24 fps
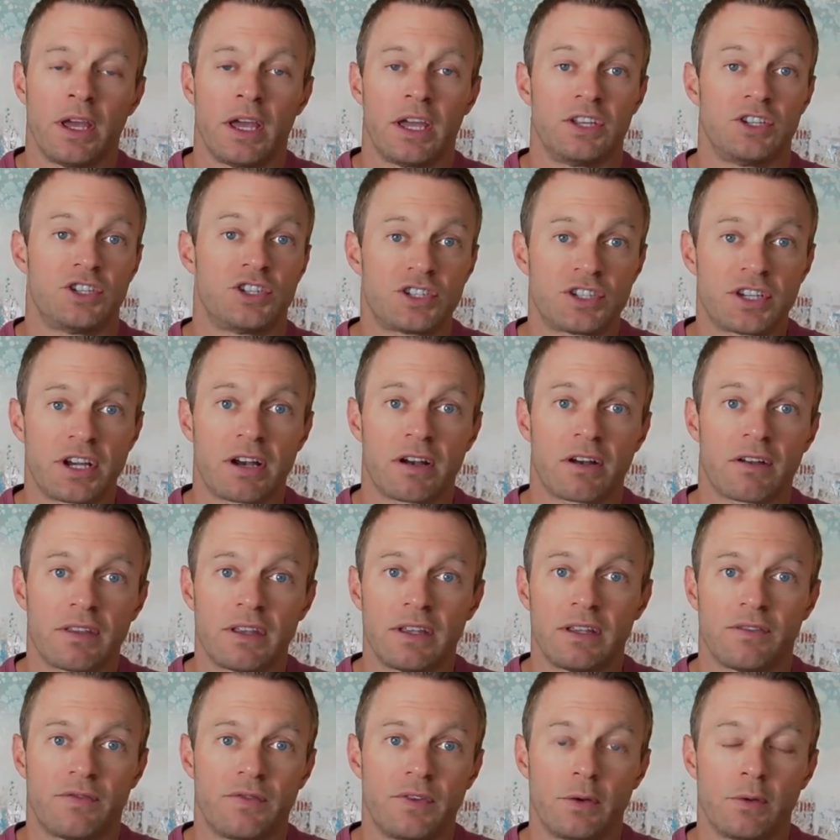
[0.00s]
and share
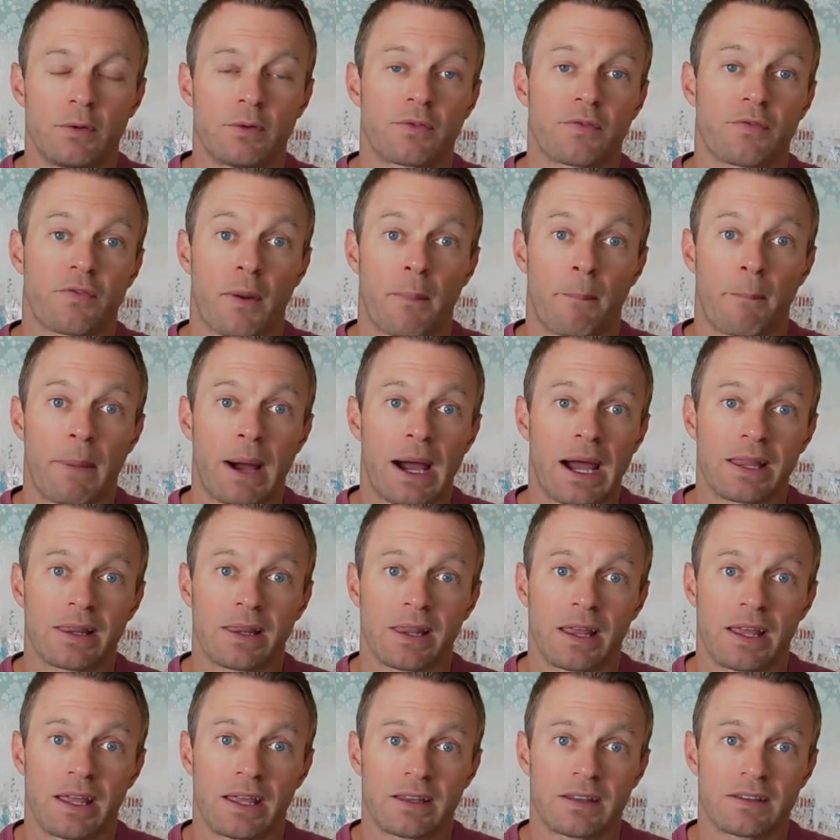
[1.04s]
these views from my
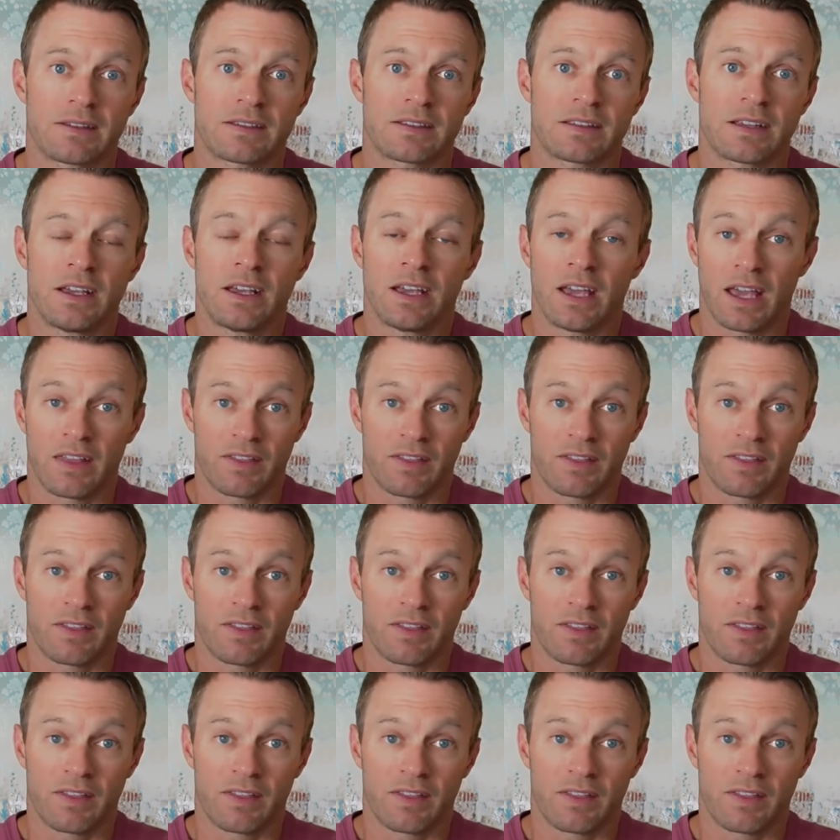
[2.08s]
lens